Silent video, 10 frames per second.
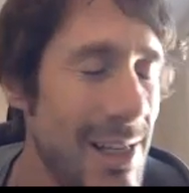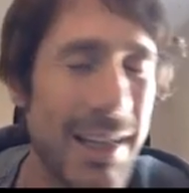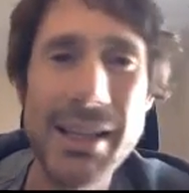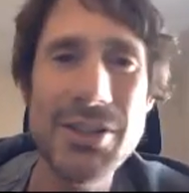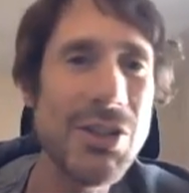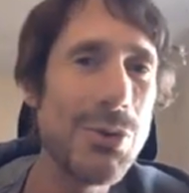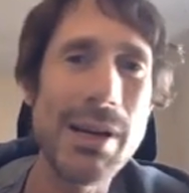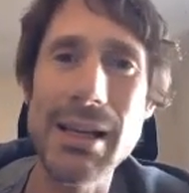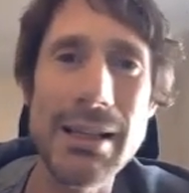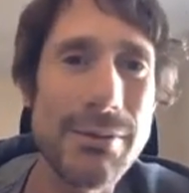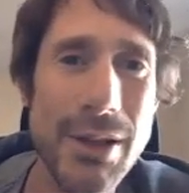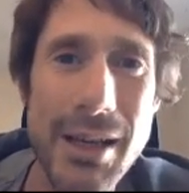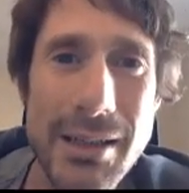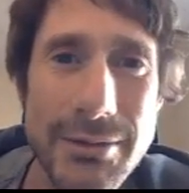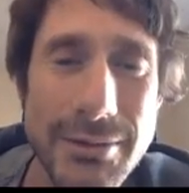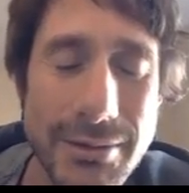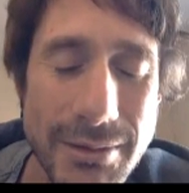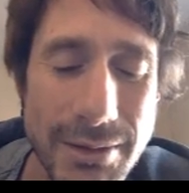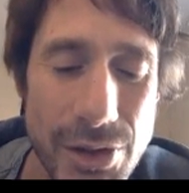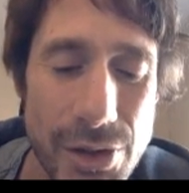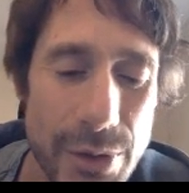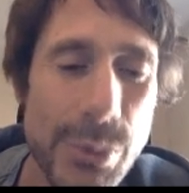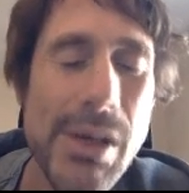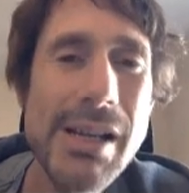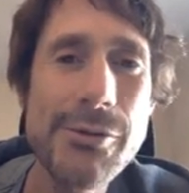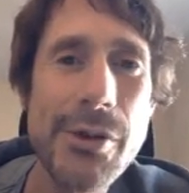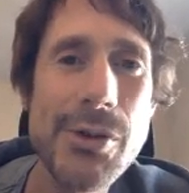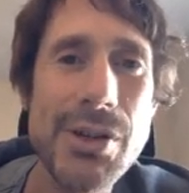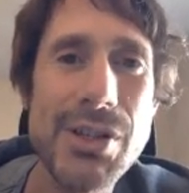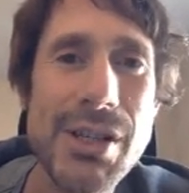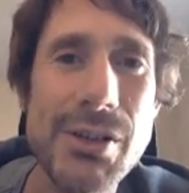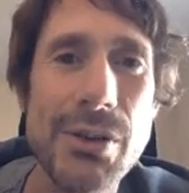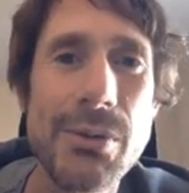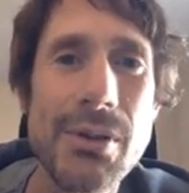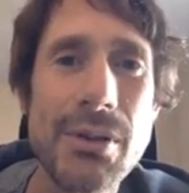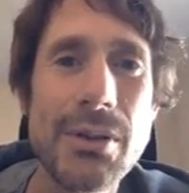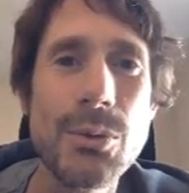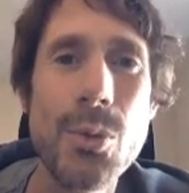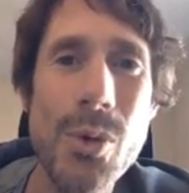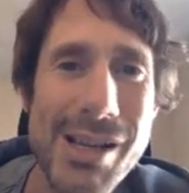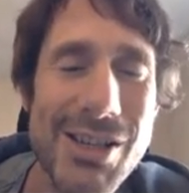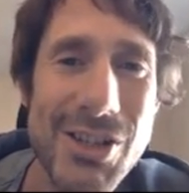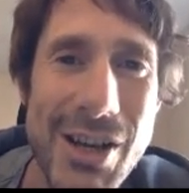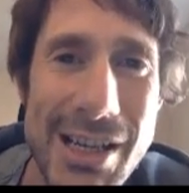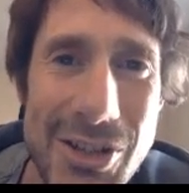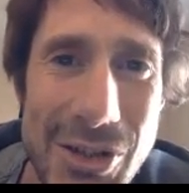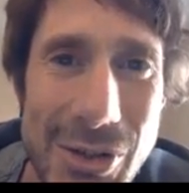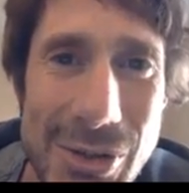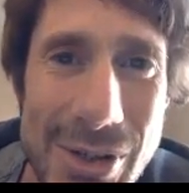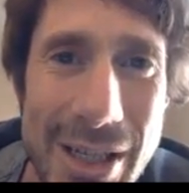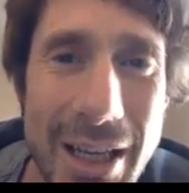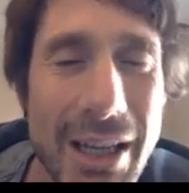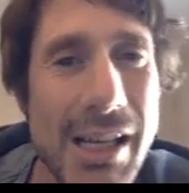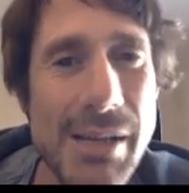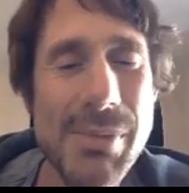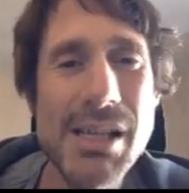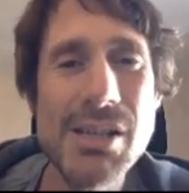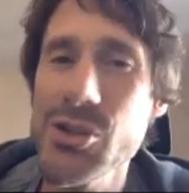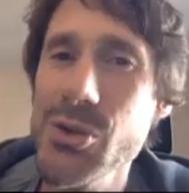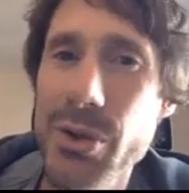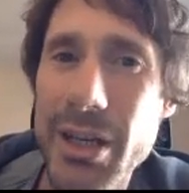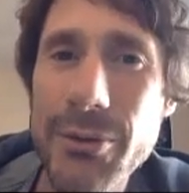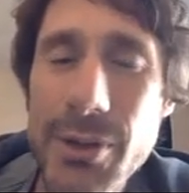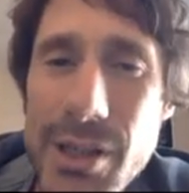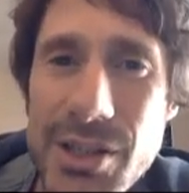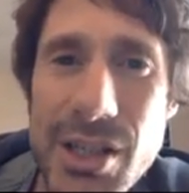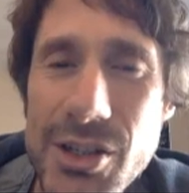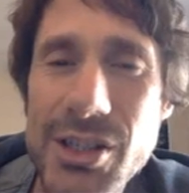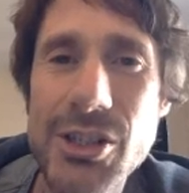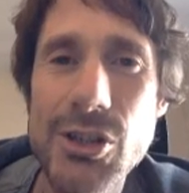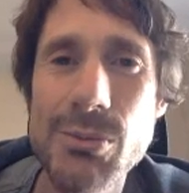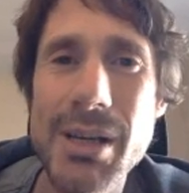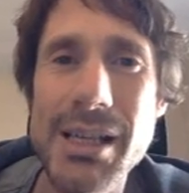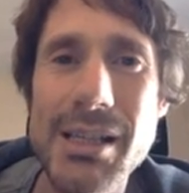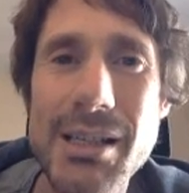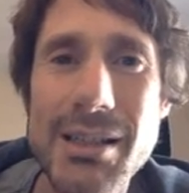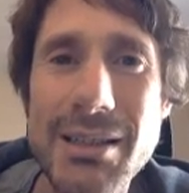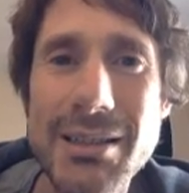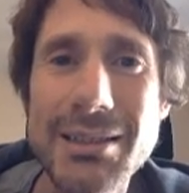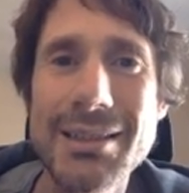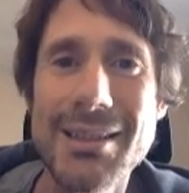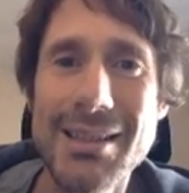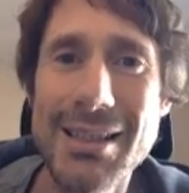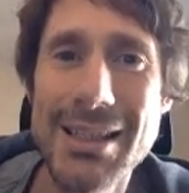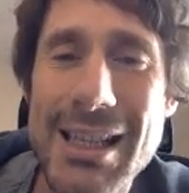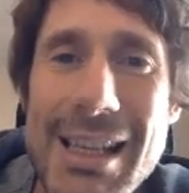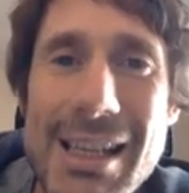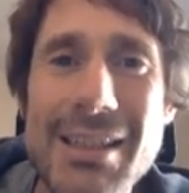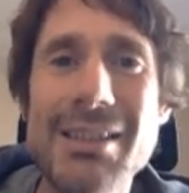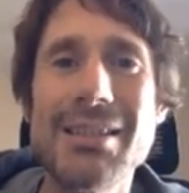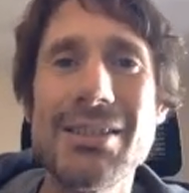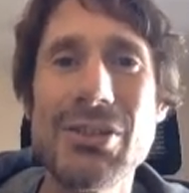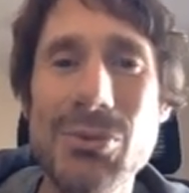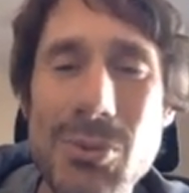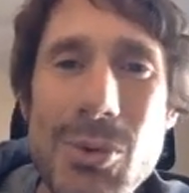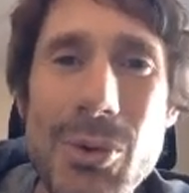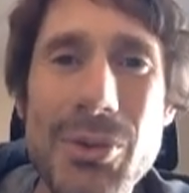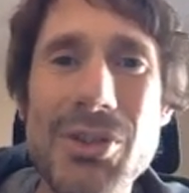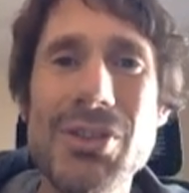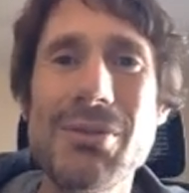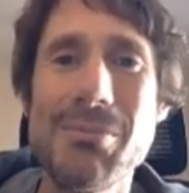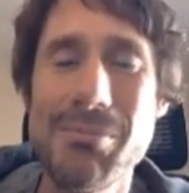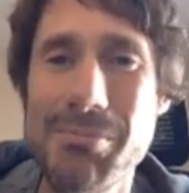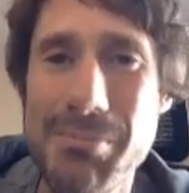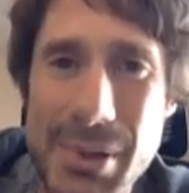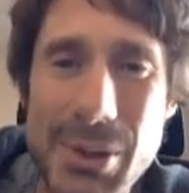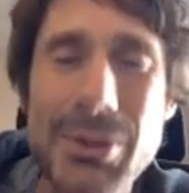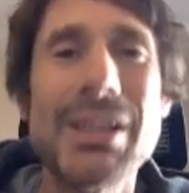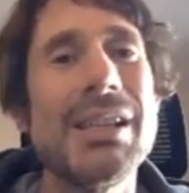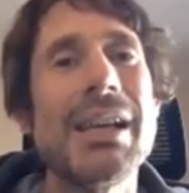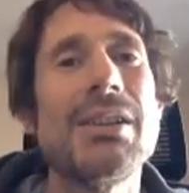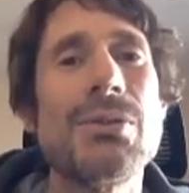And that's no way to live life. So if you really focus in on what excites you, and make sure that every decision that you make is geared towards building in that